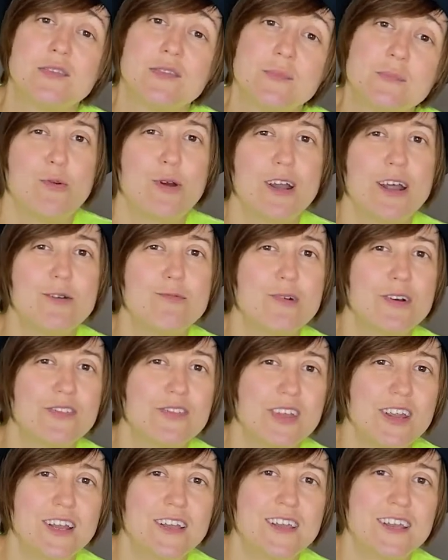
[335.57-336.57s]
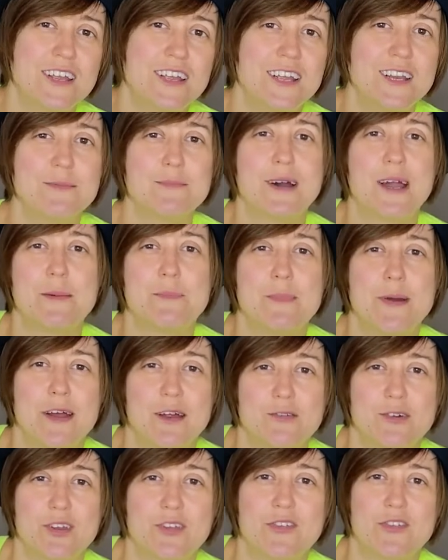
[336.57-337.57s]
When I was 18, my
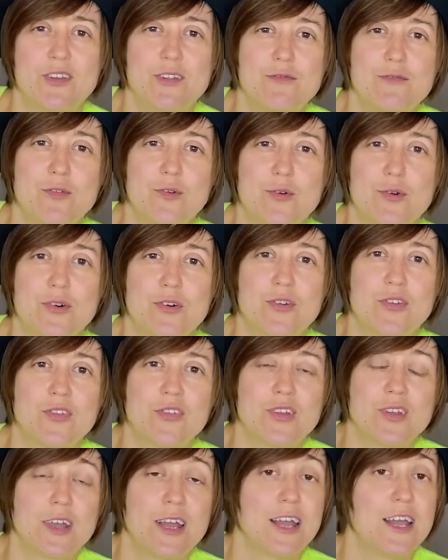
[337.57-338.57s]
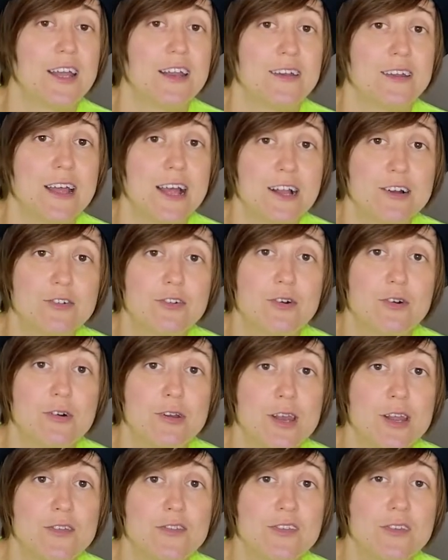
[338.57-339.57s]
parents divorced, and
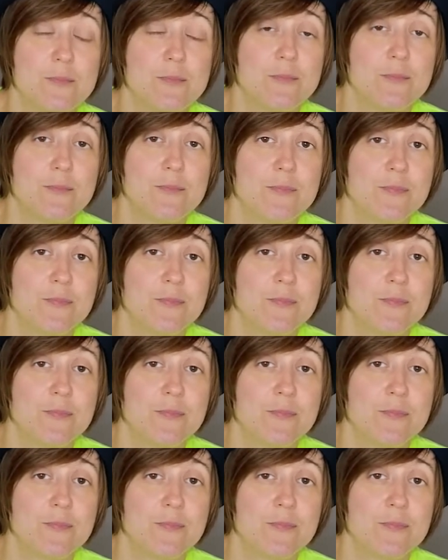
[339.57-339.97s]
alcoholism,